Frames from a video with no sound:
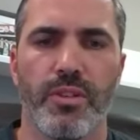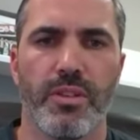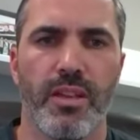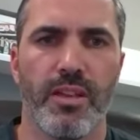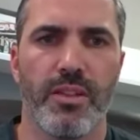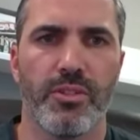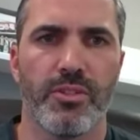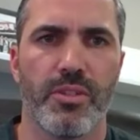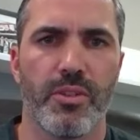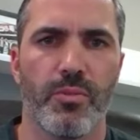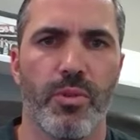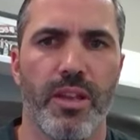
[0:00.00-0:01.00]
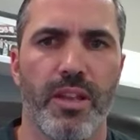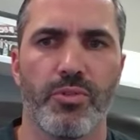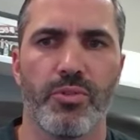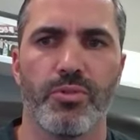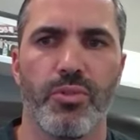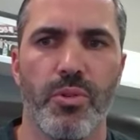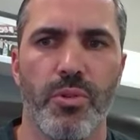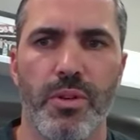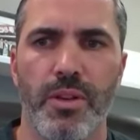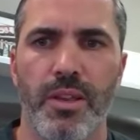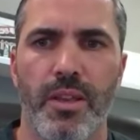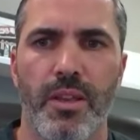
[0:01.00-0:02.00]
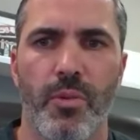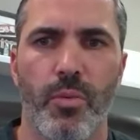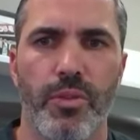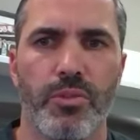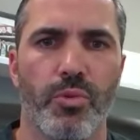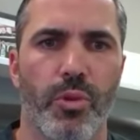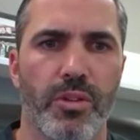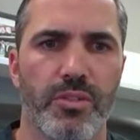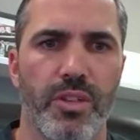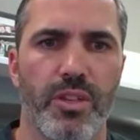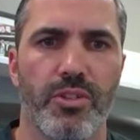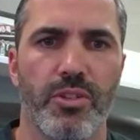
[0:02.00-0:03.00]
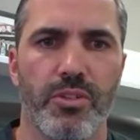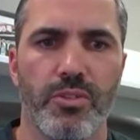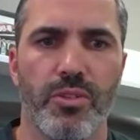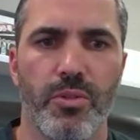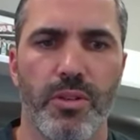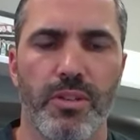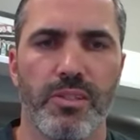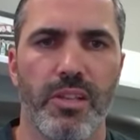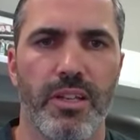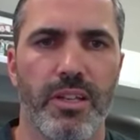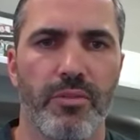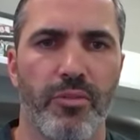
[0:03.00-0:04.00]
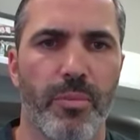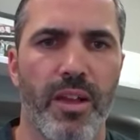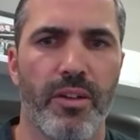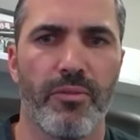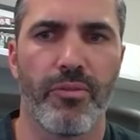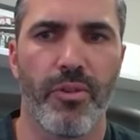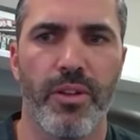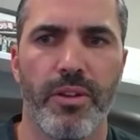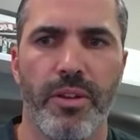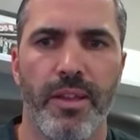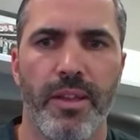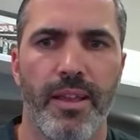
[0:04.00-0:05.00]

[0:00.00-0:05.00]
And, and I just think what Andrew's doing, what this organization is doing, is leading from out in front.